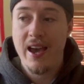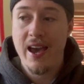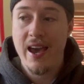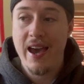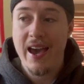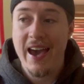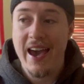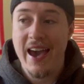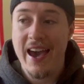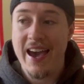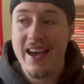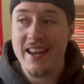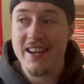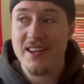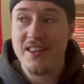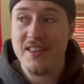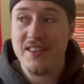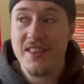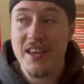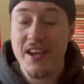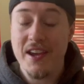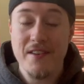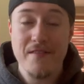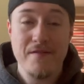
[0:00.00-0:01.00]
and
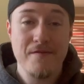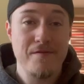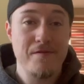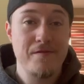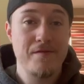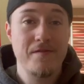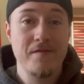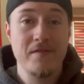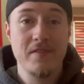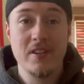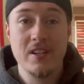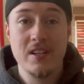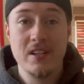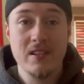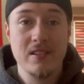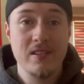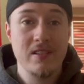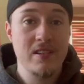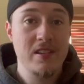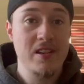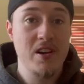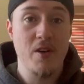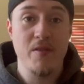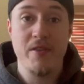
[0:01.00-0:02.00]

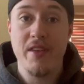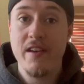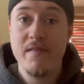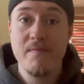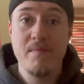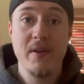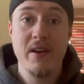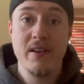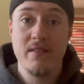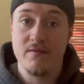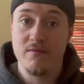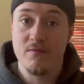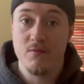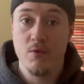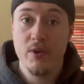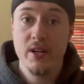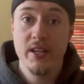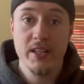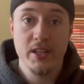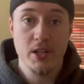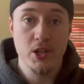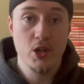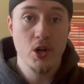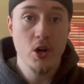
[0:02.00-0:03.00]
they've been
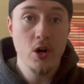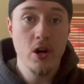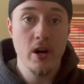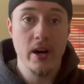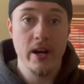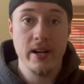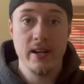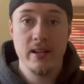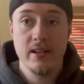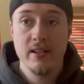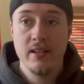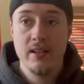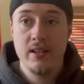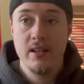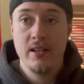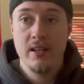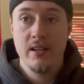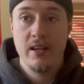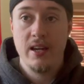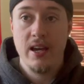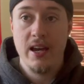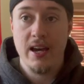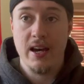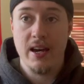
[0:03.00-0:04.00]
really good
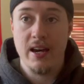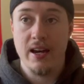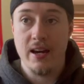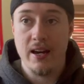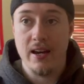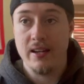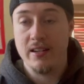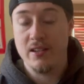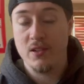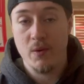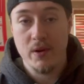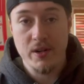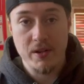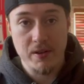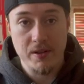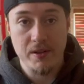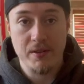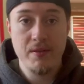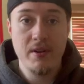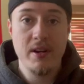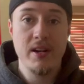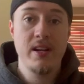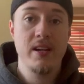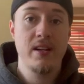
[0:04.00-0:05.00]
in
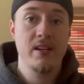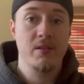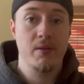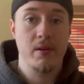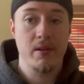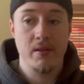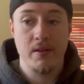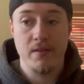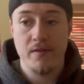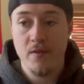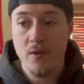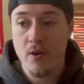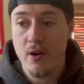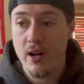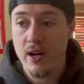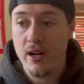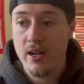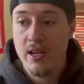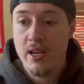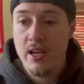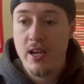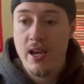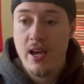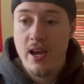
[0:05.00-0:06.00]
2023 and
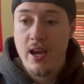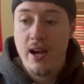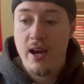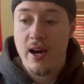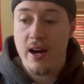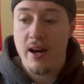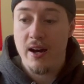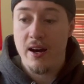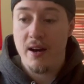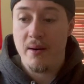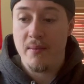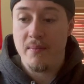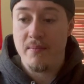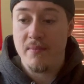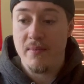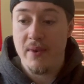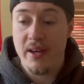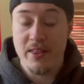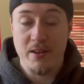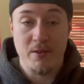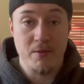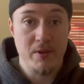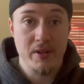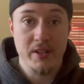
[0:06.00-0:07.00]
2024,
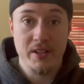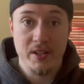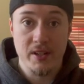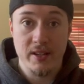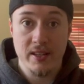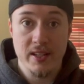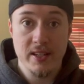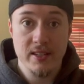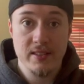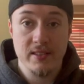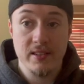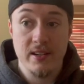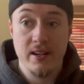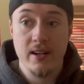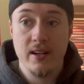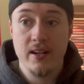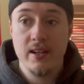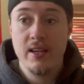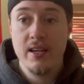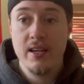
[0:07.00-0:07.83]
and they're really good this year.